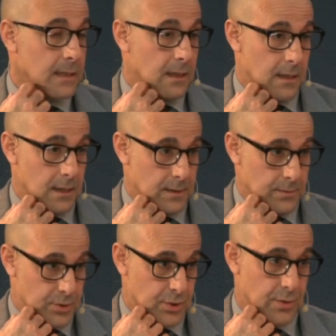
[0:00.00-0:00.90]
uh,
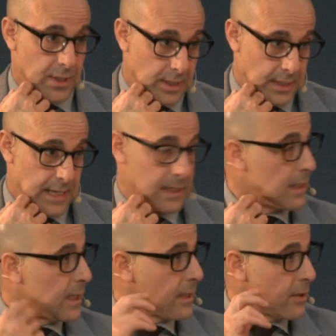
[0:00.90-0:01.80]
shooting,
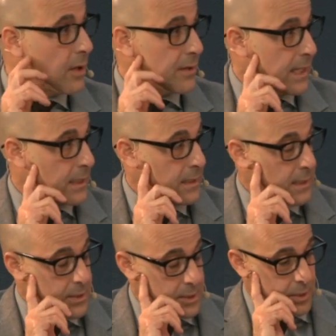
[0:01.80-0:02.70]
editing, and all that.
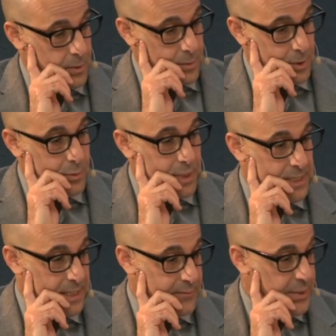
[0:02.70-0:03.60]
So you need
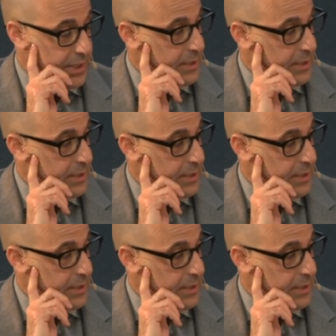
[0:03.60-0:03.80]
to have money